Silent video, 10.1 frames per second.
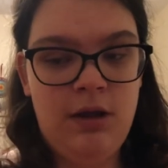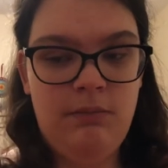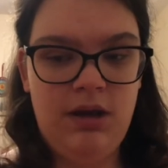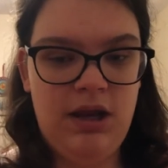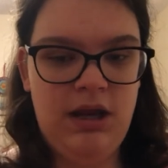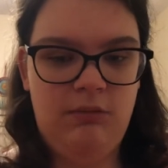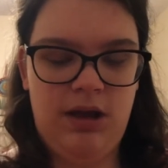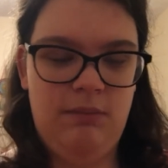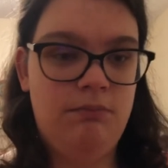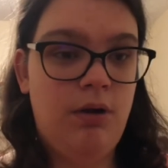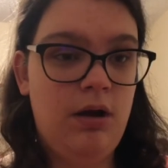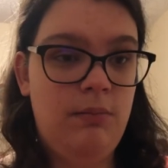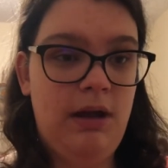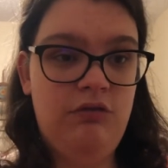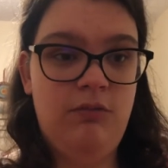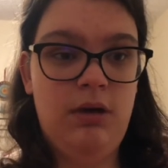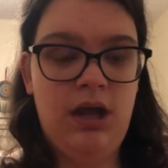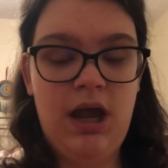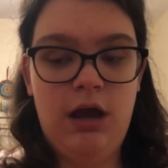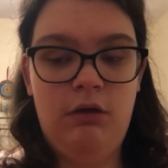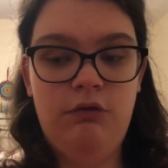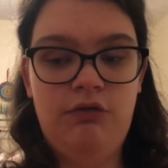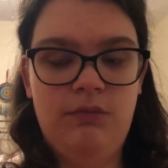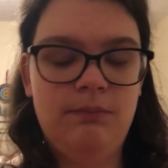But anyway, brought her back to my house.